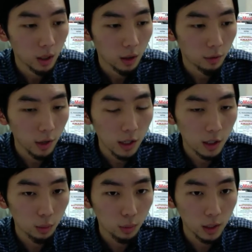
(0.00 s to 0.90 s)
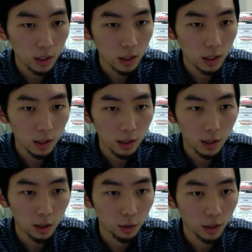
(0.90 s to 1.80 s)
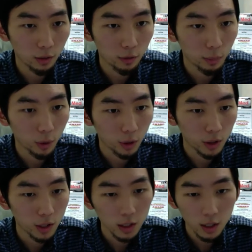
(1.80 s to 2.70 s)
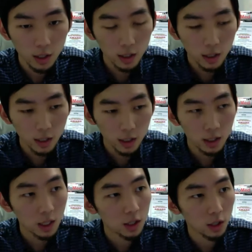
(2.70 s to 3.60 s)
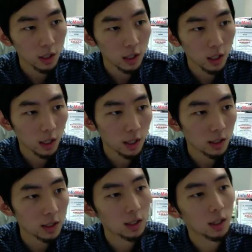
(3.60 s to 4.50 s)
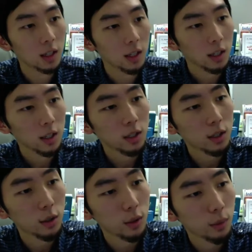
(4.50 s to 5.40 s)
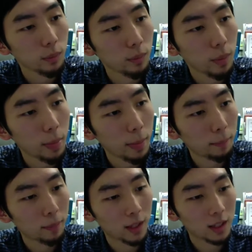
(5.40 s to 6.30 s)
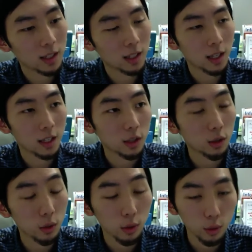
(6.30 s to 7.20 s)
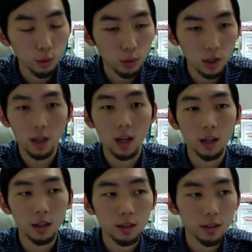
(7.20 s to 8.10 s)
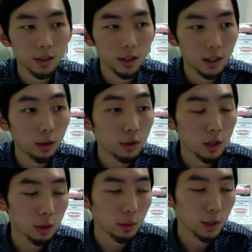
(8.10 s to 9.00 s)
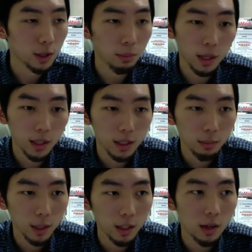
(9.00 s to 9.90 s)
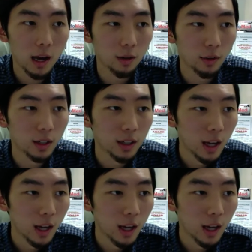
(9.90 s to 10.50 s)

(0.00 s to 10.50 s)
For us, we are looking for more consistency essentially, I guess. So that's cool, and then distributors make some money out of it.